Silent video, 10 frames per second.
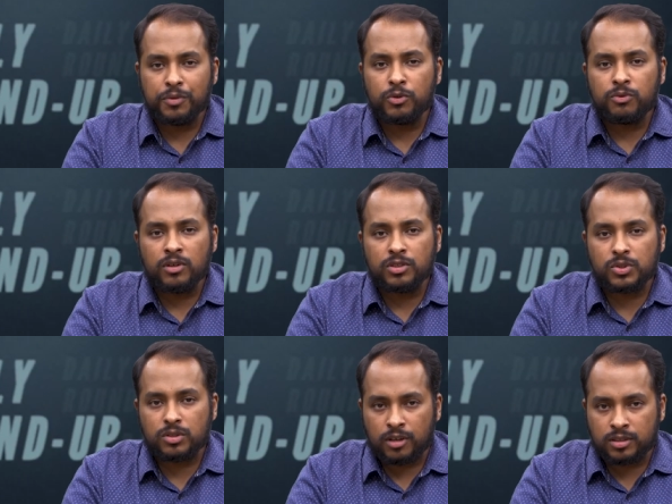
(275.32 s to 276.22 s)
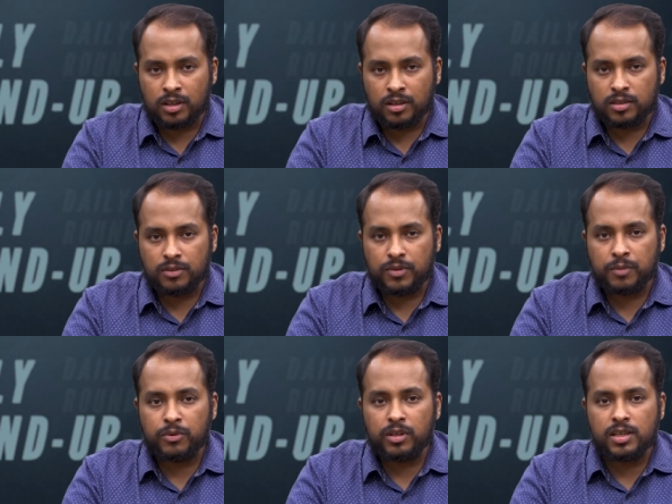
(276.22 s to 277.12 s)
We move on to Swaziland, where
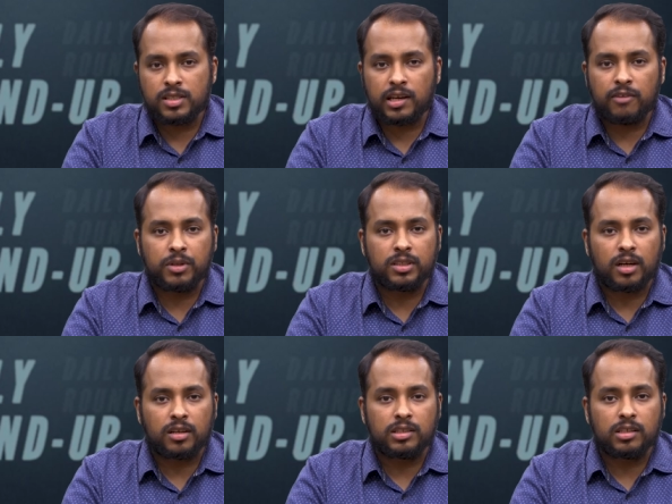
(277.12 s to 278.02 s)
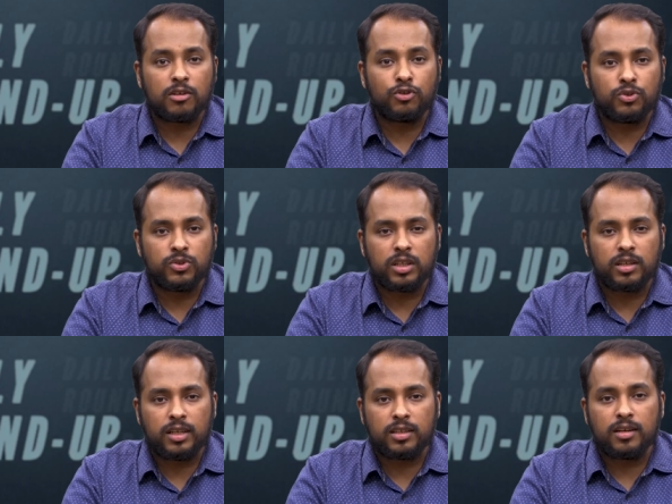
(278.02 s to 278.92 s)
police have been targeting a
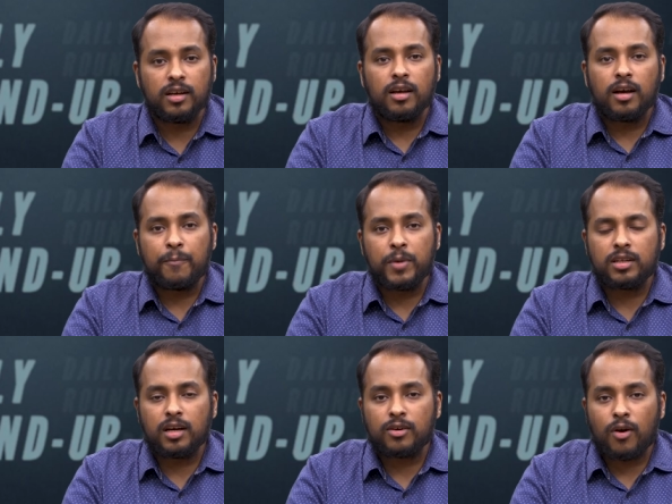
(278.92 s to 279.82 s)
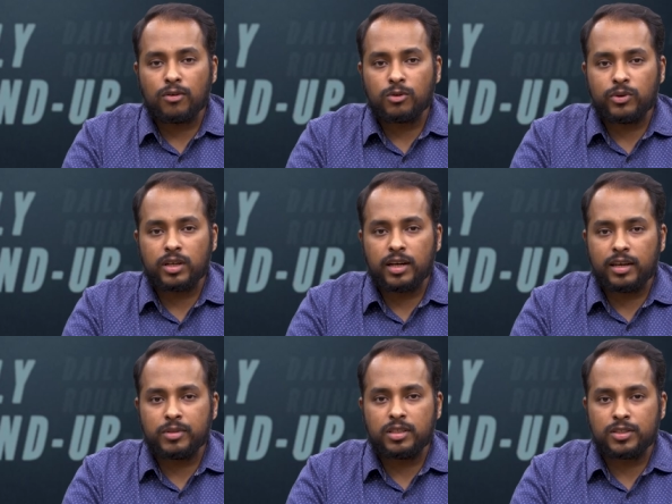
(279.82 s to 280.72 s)
union leader amid an ongoing
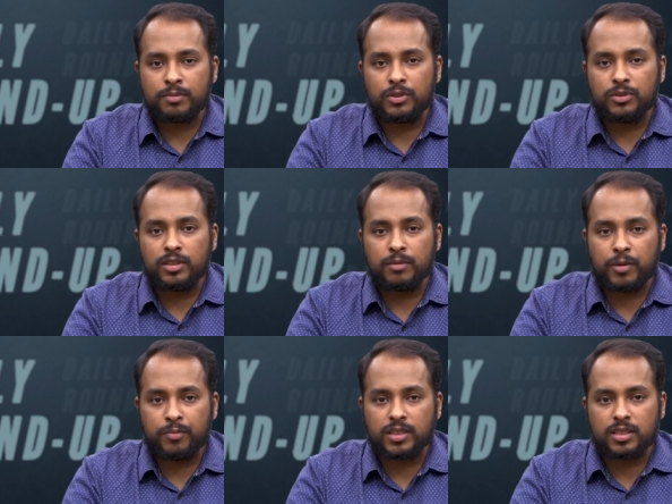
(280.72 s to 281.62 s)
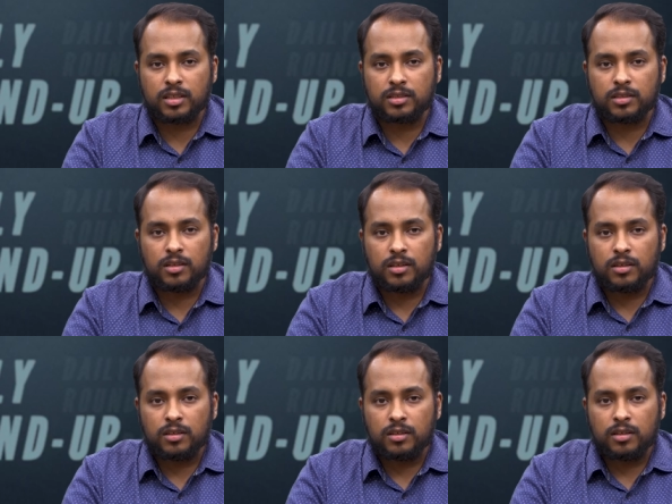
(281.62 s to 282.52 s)
labor dispute in the public sector.
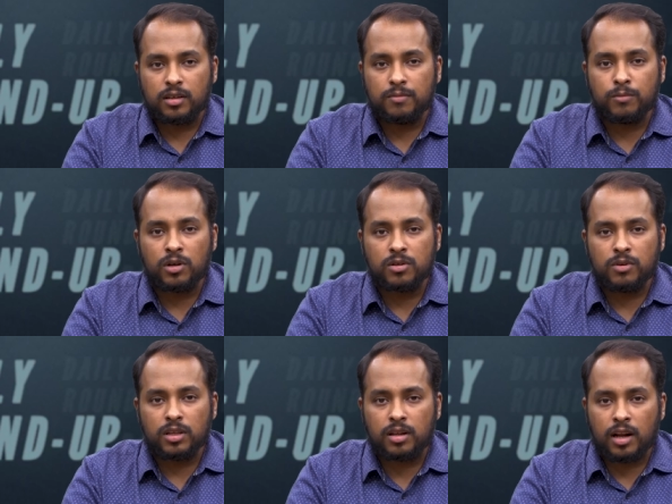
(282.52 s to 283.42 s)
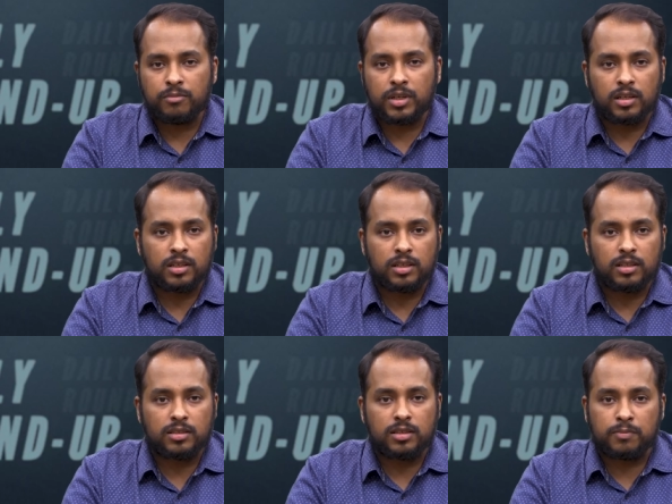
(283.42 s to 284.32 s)
Mbongwa Dlamini
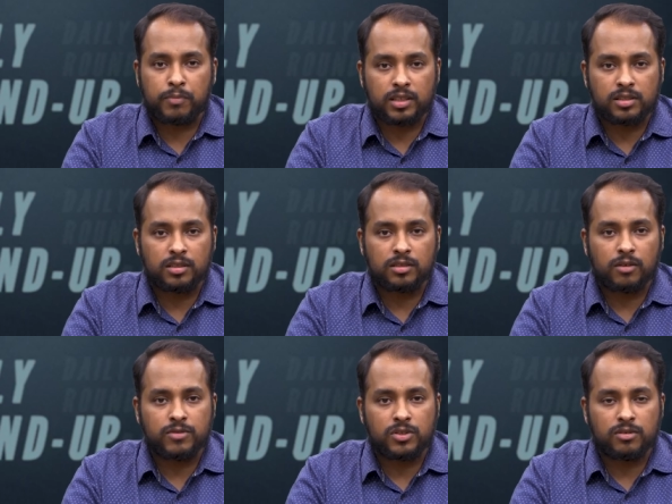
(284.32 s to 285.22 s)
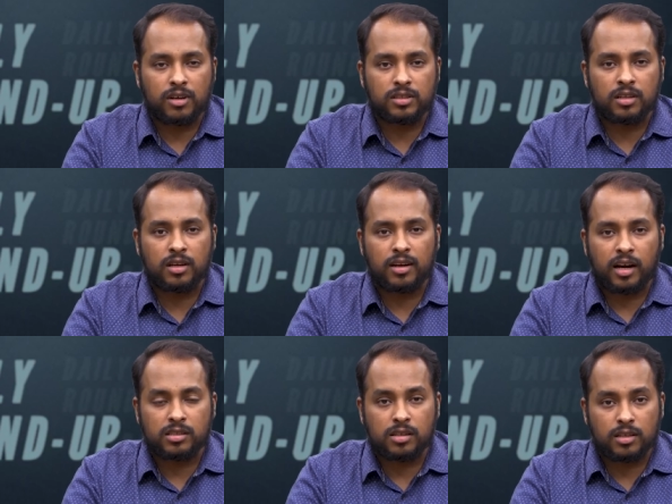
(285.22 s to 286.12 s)
is the president of the Swaziland
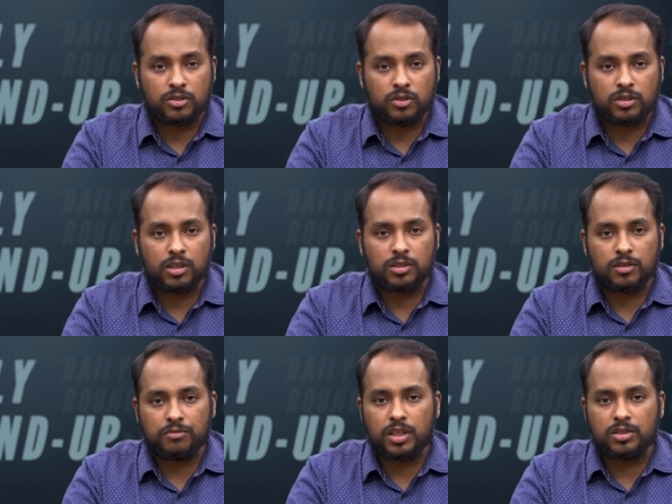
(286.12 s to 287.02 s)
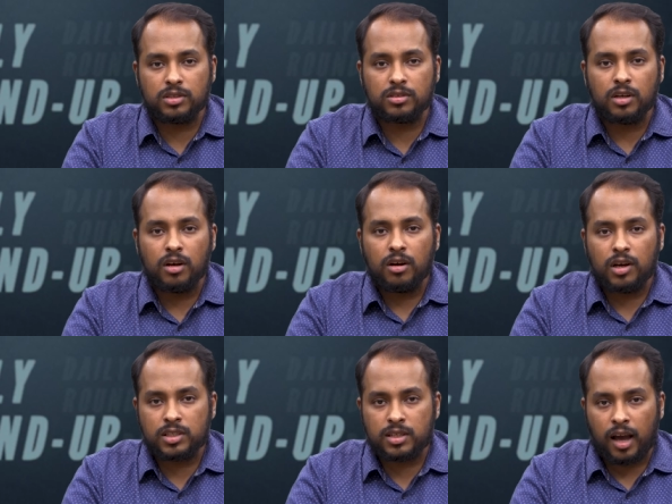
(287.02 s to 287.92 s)
National Association of Teachers,
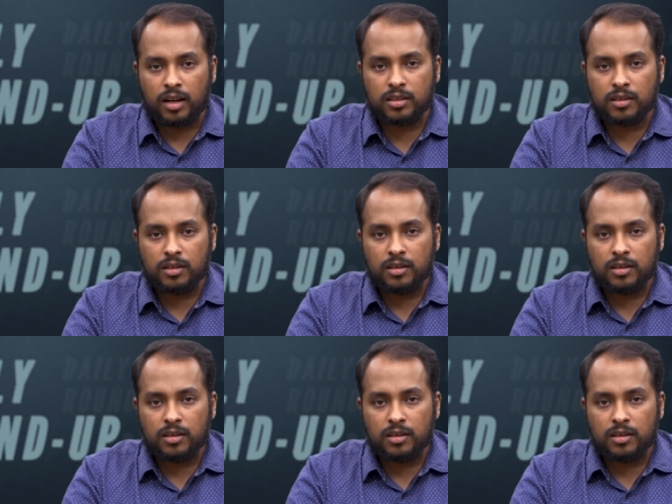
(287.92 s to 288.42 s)
or SNAT.